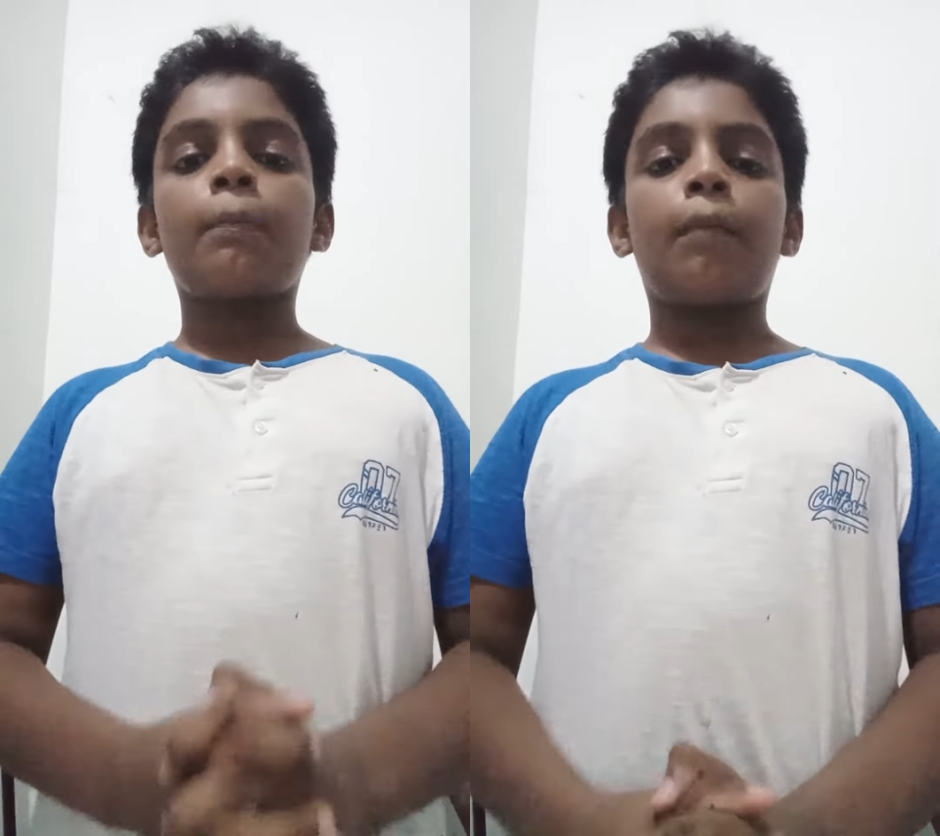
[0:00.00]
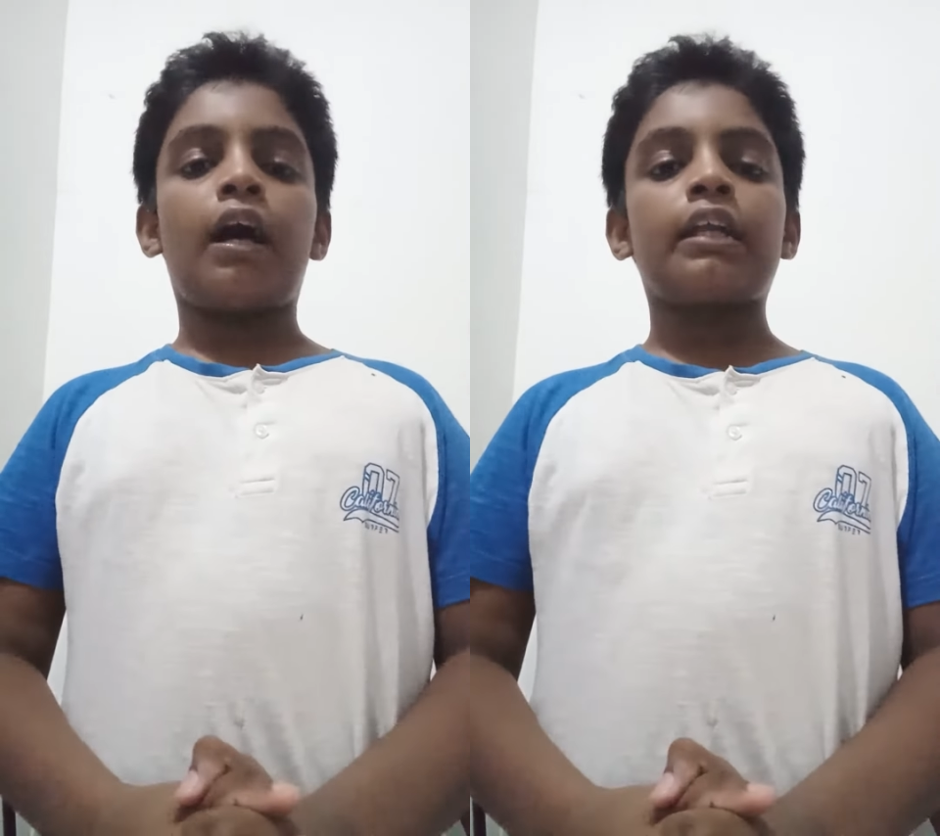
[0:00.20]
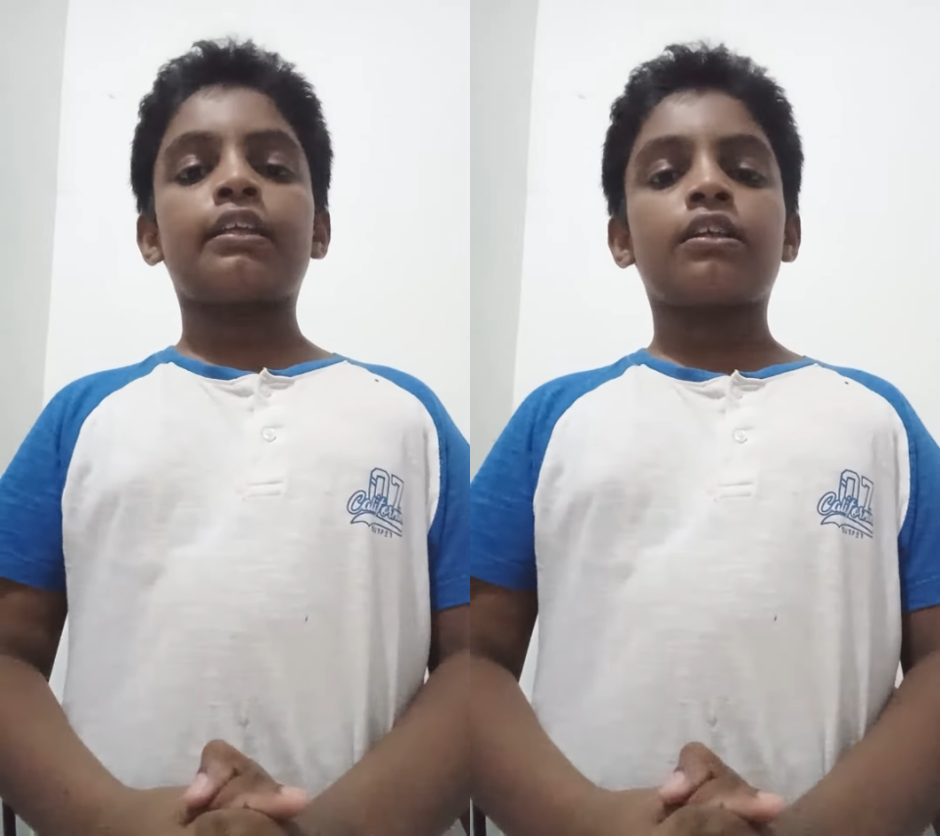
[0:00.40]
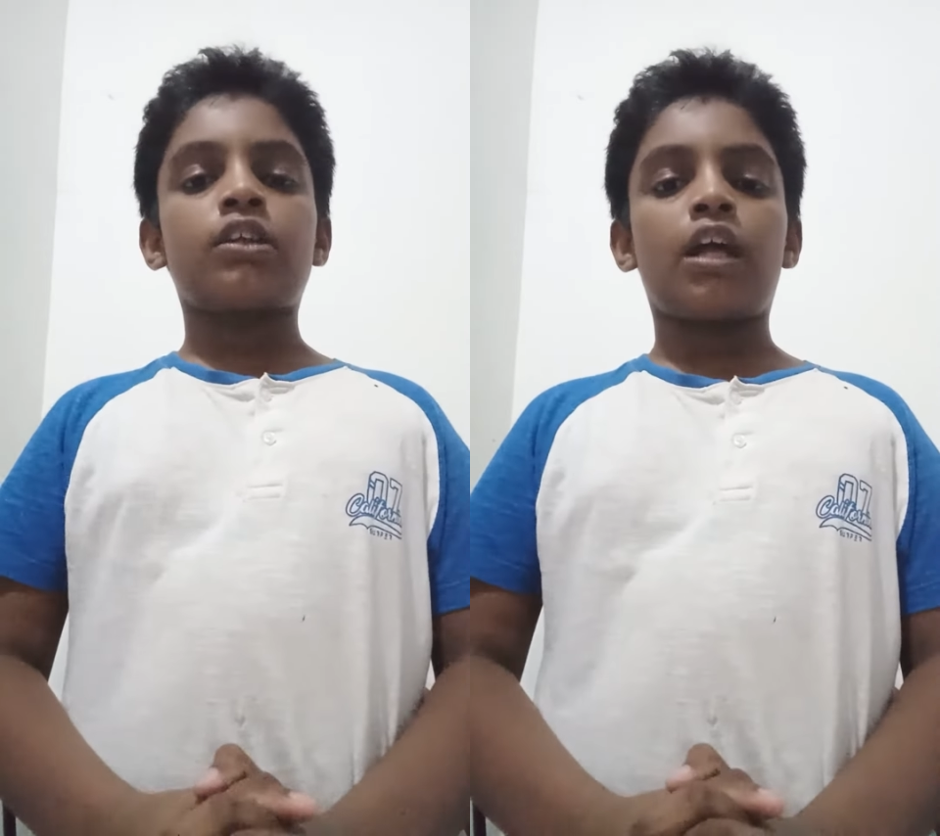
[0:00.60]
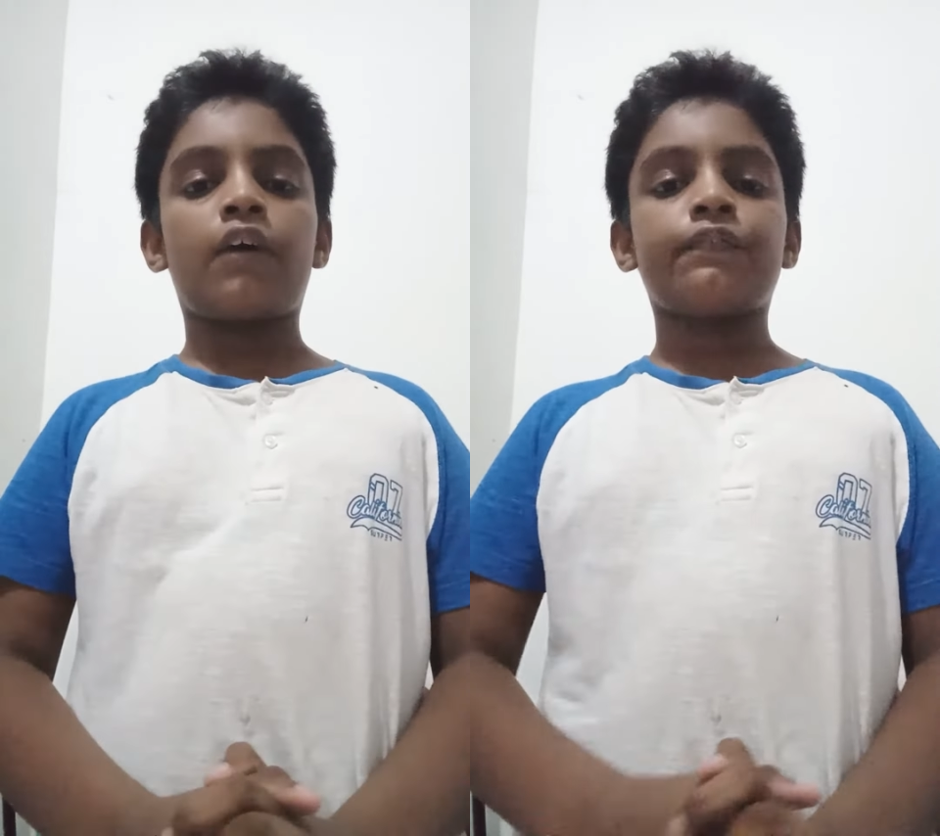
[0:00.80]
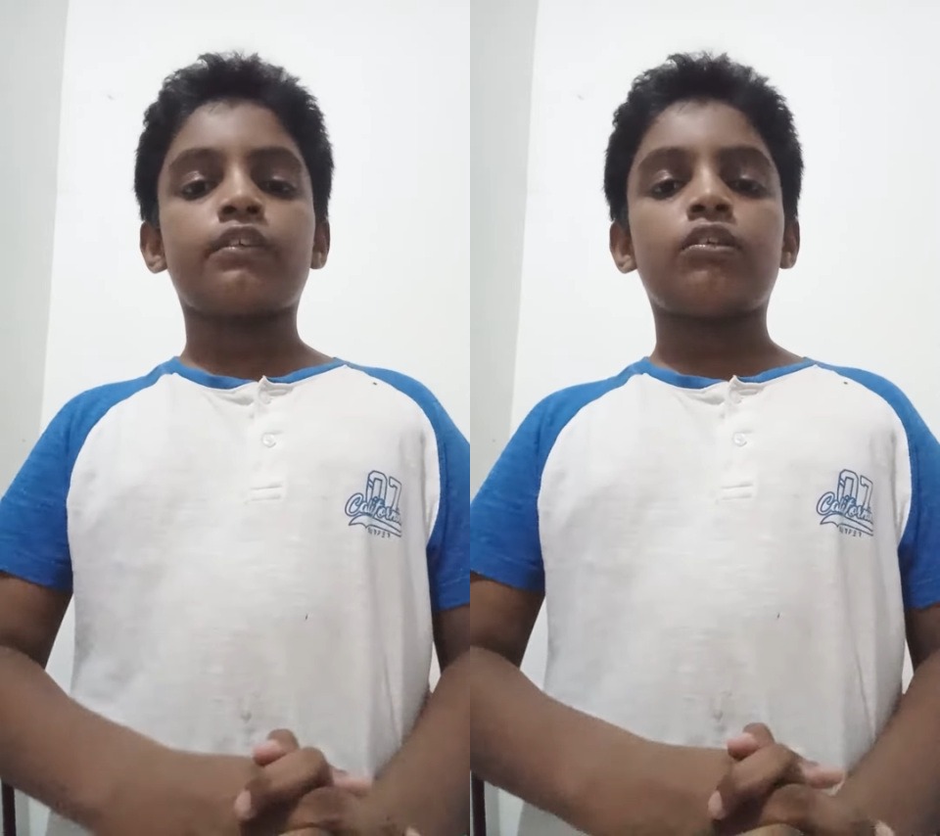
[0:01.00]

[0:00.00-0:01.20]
Minecraft